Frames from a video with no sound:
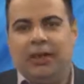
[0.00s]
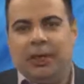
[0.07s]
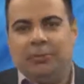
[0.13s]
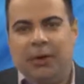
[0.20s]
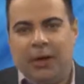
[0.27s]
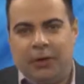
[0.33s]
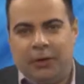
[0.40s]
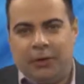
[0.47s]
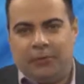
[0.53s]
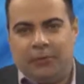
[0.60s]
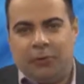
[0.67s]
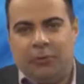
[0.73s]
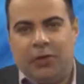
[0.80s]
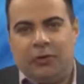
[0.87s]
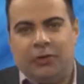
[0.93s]
Amari
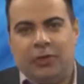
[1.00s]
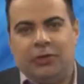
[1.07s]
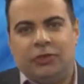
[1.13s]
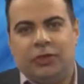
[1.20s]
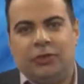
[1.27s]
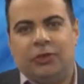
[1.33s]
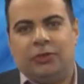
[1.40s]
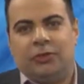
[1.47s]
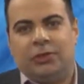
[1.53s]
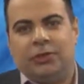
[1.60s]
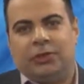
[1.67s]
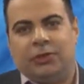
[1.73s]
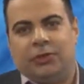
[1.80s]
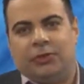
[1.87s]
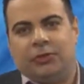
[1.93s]
from the Religion
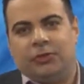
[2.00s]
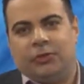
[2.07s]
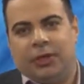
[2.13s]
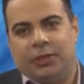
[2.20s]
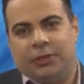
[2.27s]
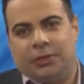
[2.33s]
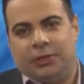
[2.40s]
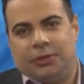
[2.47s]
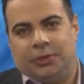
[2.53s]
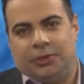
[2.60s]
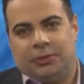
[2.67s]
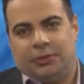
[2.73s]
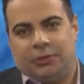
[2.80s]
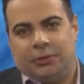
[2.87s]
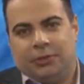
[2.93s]
Research
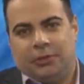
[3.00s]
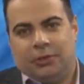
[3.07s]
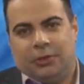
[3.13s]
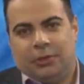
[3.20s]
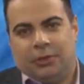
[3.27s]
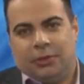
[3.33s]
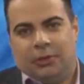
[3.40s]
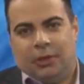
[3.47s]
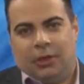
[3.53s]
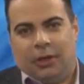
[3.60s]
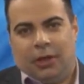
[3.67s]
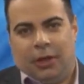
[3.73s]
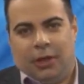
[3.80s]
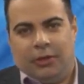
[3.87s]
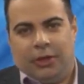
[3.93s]
Institute.
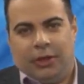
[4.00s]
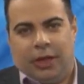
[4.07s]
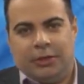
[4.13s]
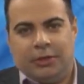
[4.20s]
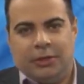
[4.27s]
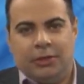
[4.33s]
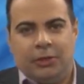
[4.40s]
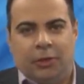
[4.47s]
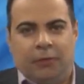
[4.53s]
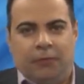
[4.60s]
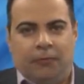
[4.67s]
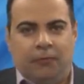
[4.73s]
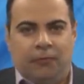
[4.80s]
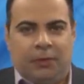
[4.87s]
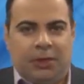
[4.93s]
The content
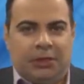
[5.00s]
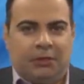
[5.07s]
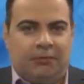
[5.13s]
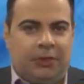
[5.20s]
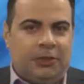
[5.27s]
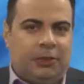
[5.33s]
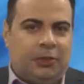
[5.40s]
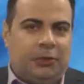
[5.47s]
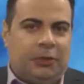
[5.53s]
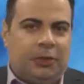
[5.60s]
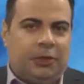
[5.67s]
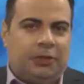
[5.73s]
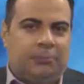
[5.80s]
of this video is